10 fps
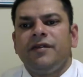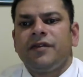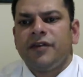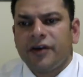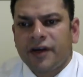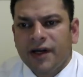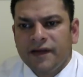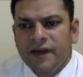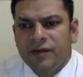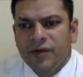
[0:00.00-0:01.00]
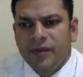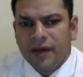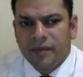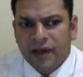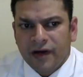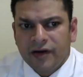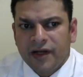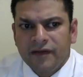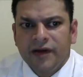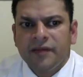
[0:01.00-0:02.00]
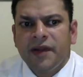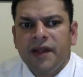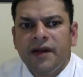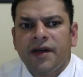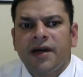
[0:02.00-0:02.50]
So your content will be imperative in obtaining